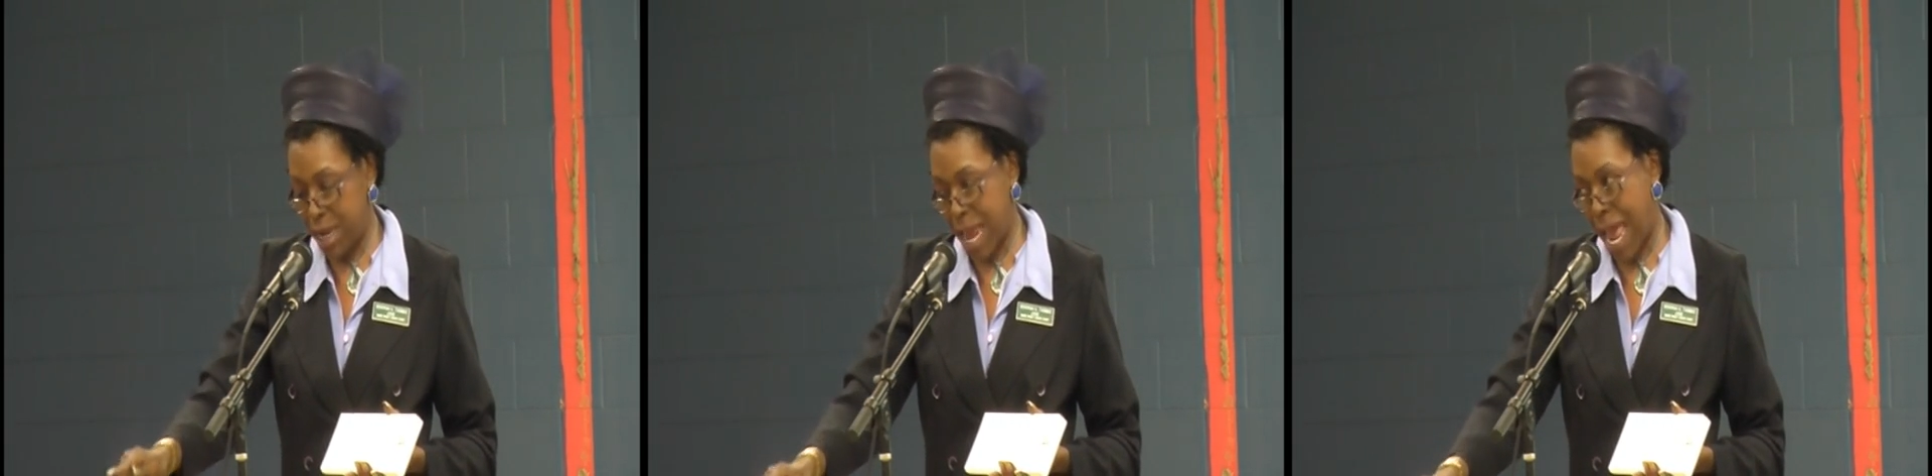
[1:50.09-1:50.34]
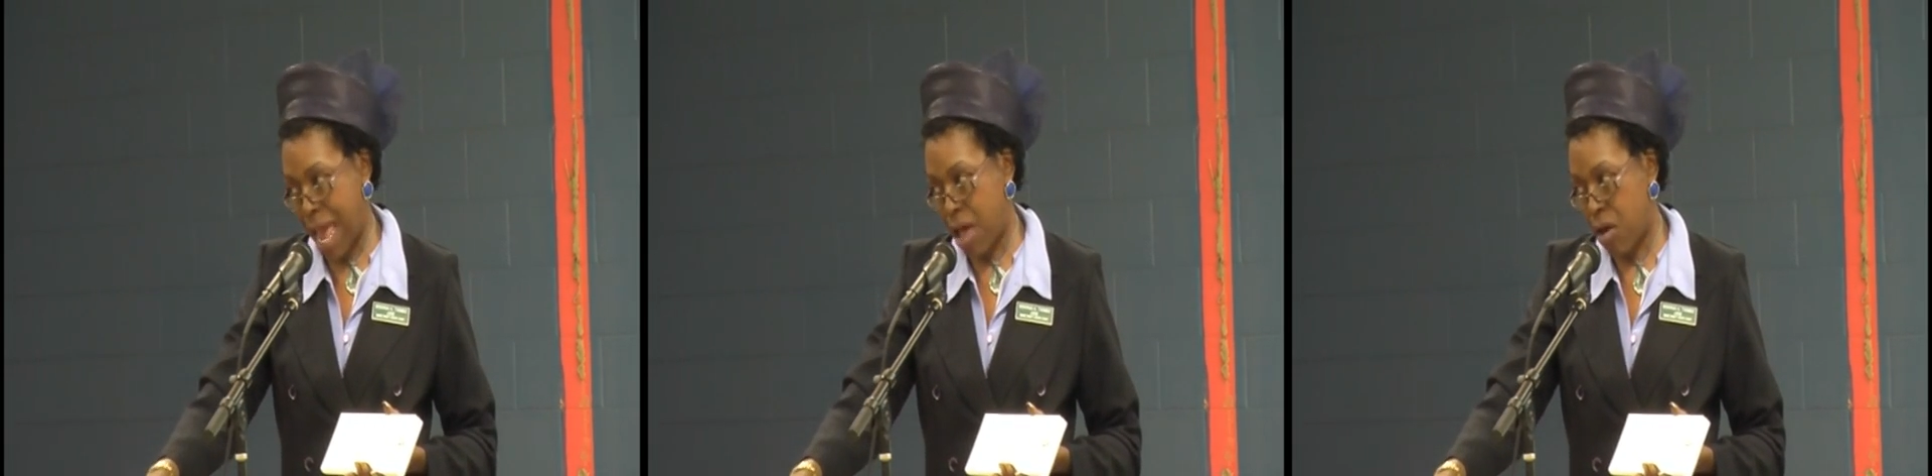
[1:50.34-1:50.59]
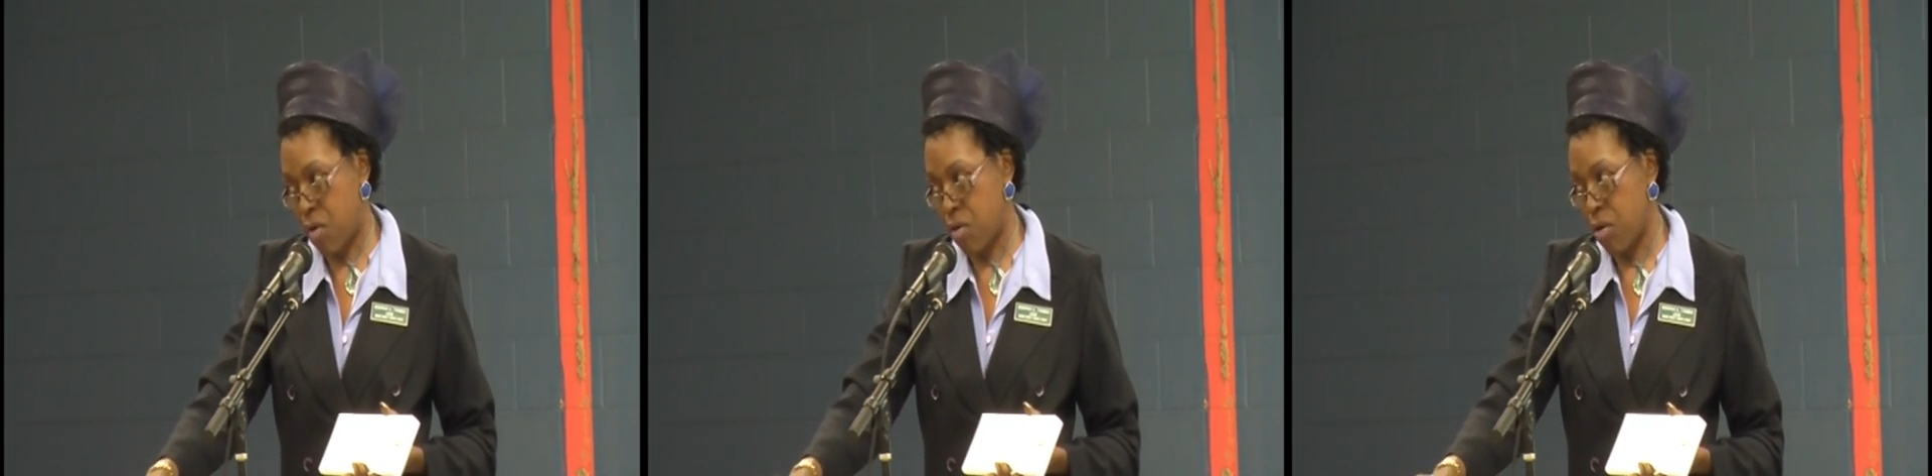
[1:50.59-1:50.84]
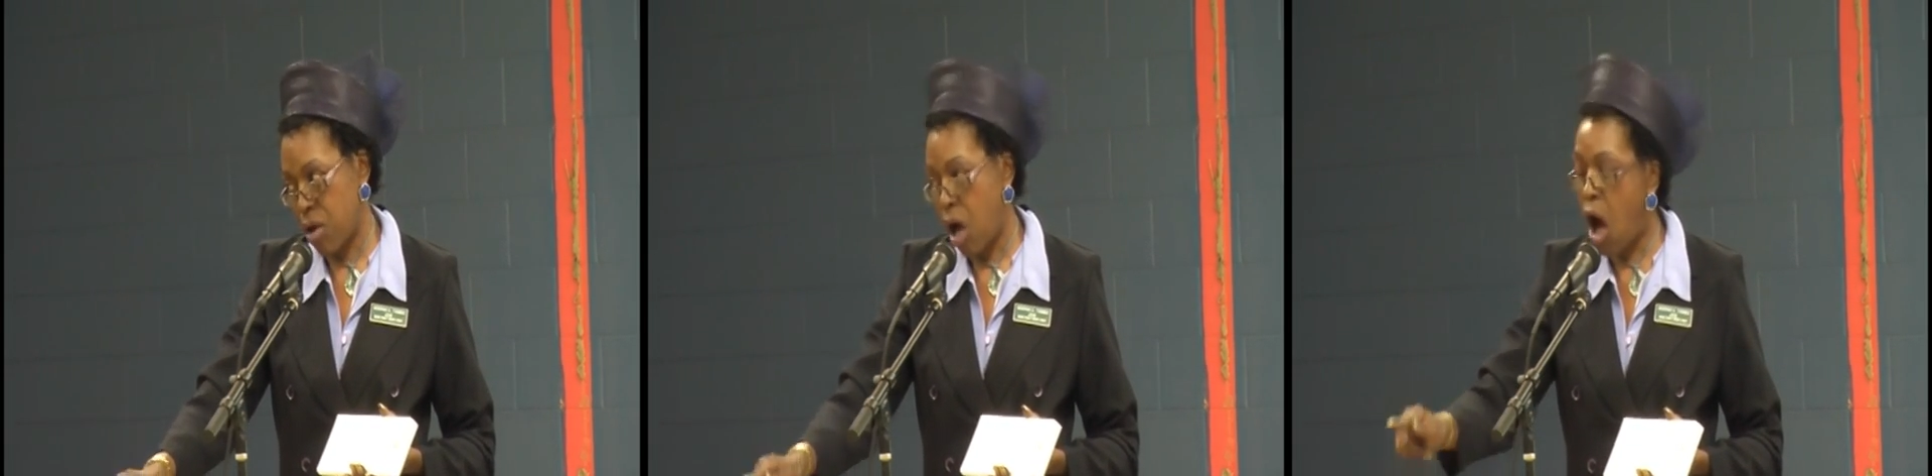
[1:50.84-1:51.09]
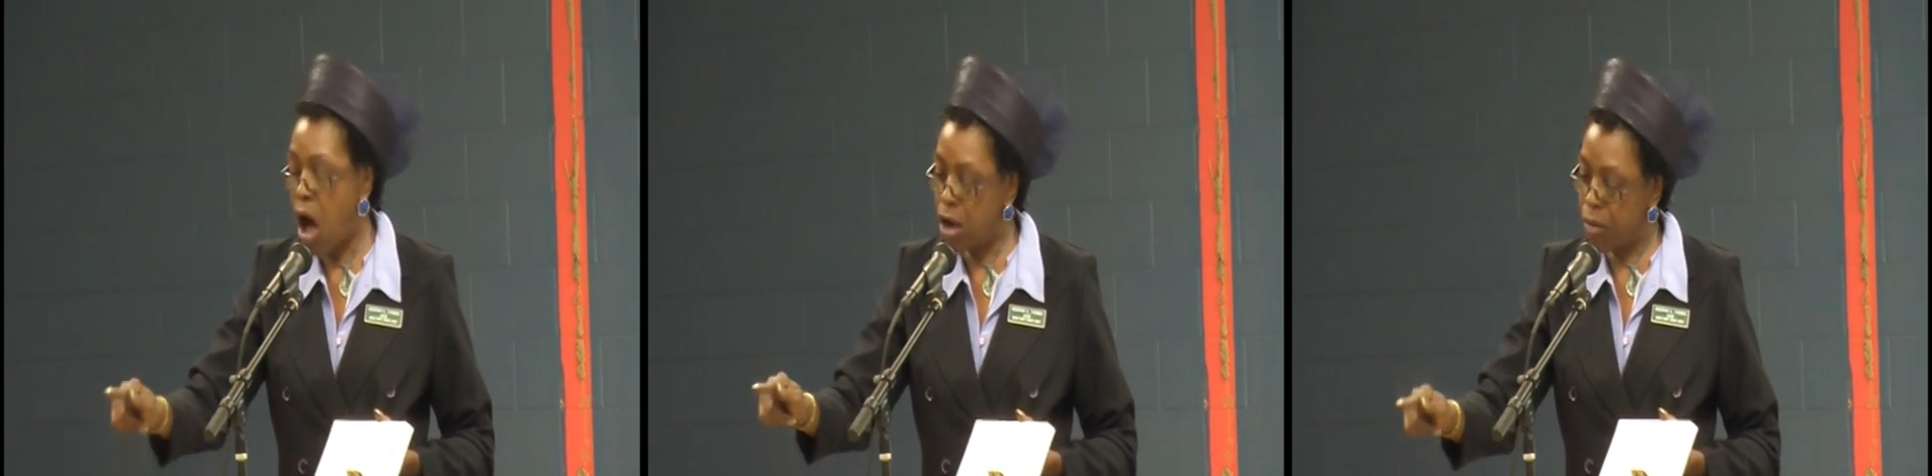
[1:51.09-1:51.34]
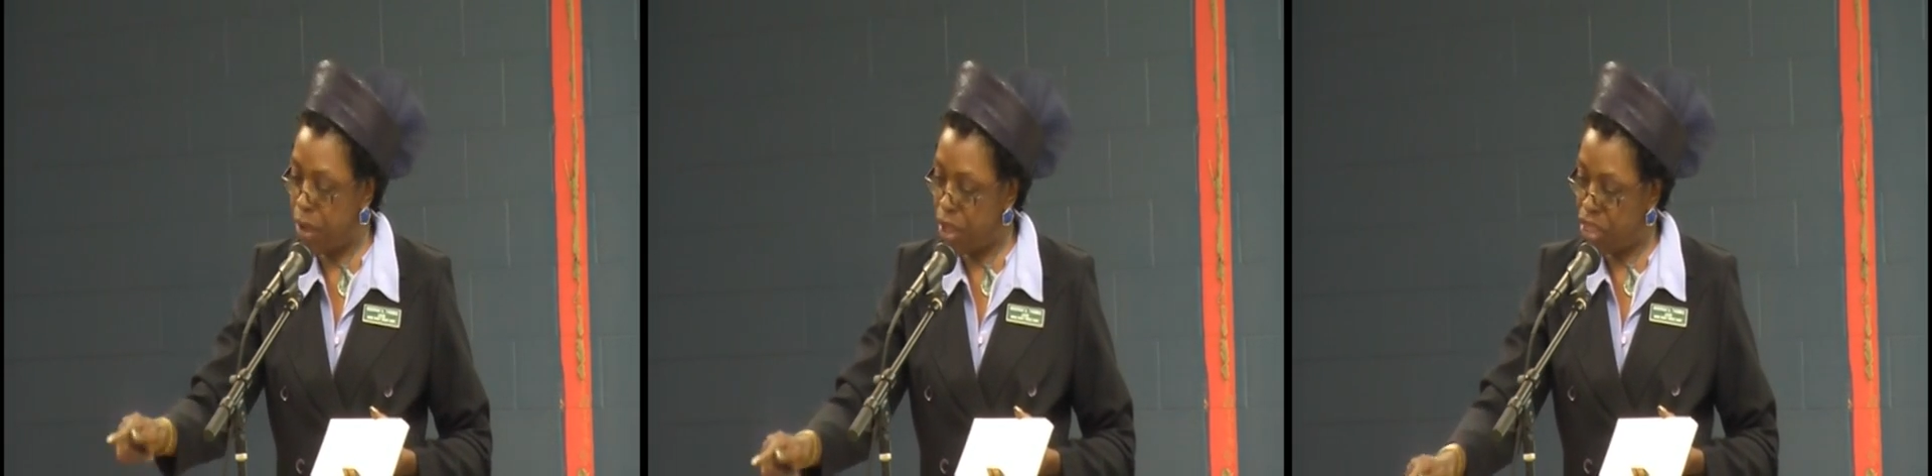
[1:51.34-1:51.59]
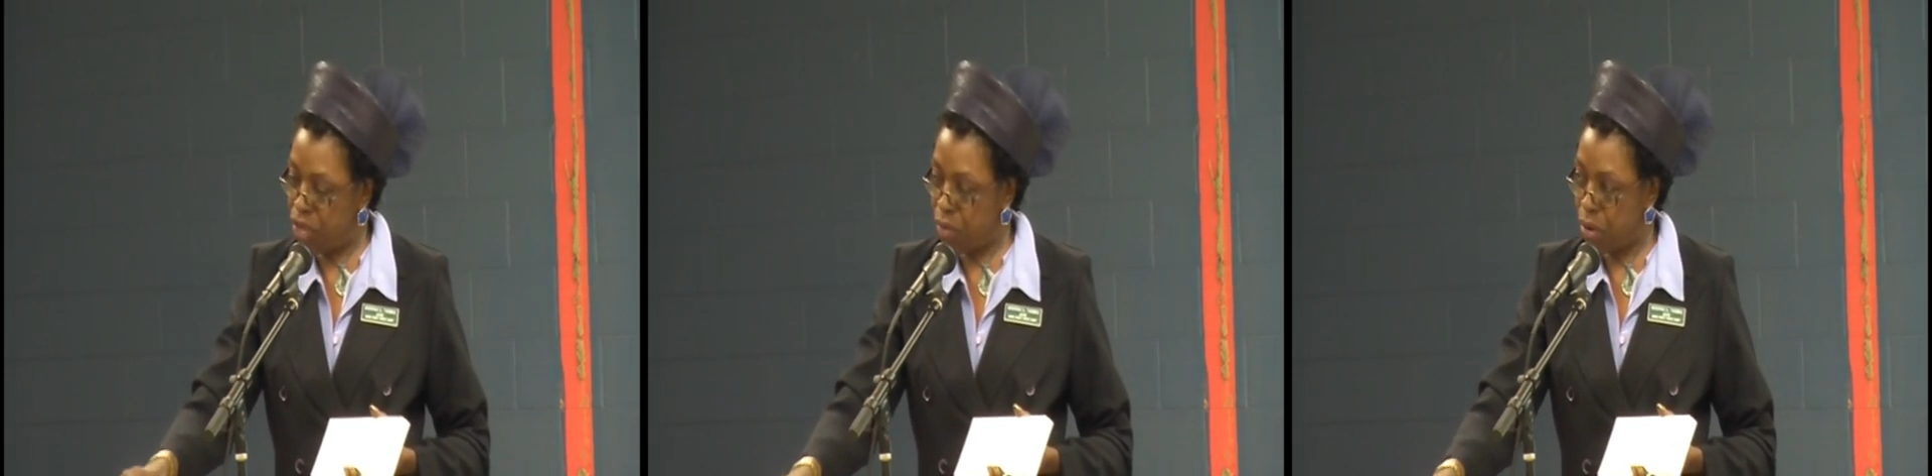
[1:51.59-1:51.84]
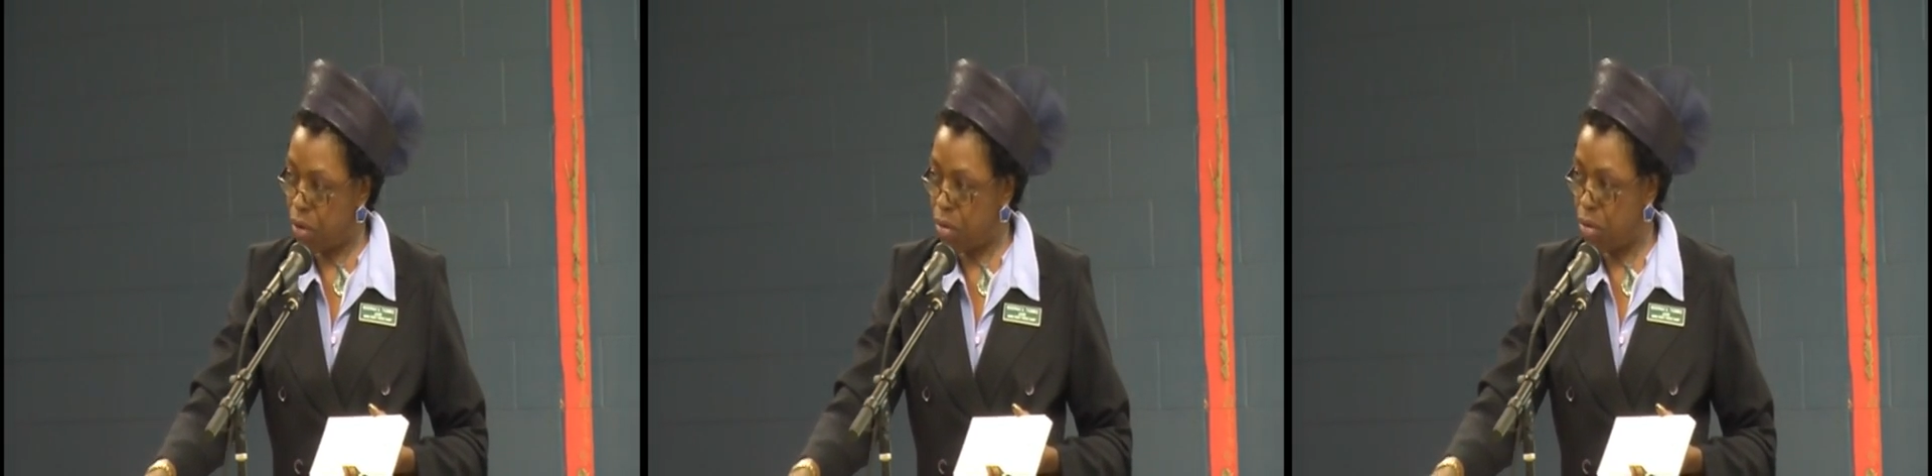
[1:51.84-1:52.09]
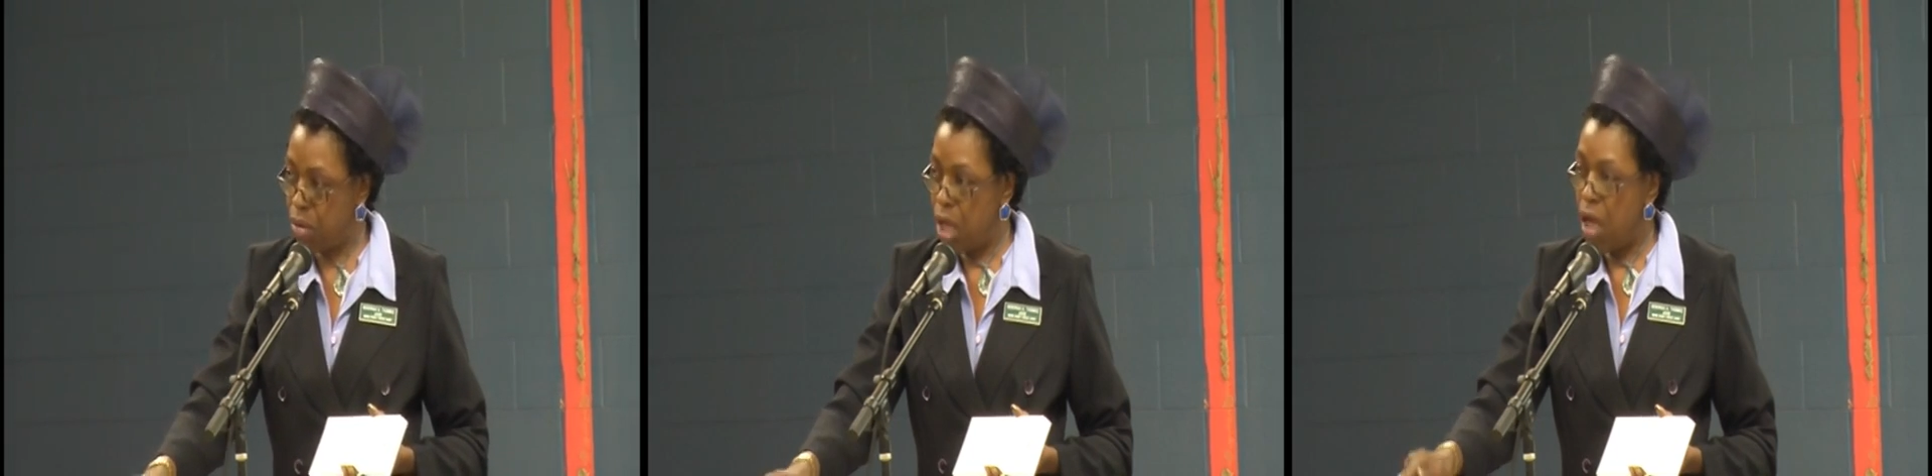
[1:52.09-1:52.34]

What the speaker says: down, all the way through,